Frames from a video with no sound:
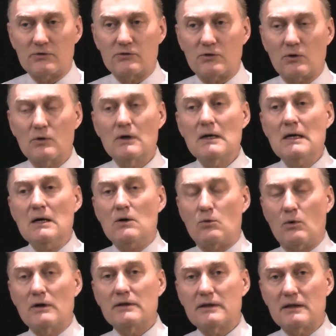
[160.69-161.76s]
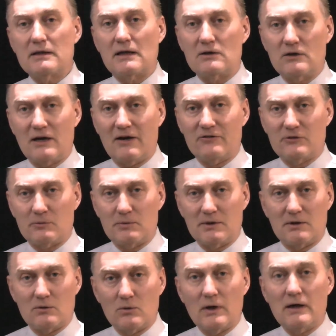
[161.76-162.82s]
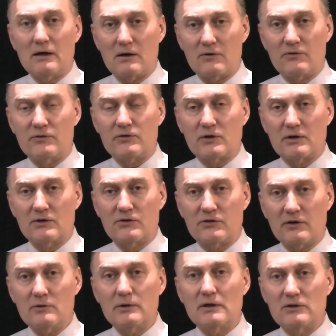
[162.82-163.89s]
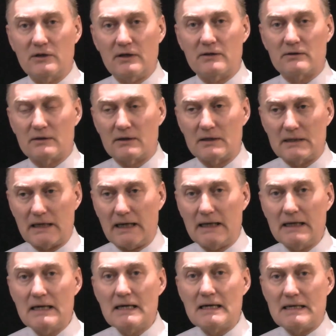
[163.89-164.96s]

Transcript: So one thing that you have to be aware of if you're considering teeth in a day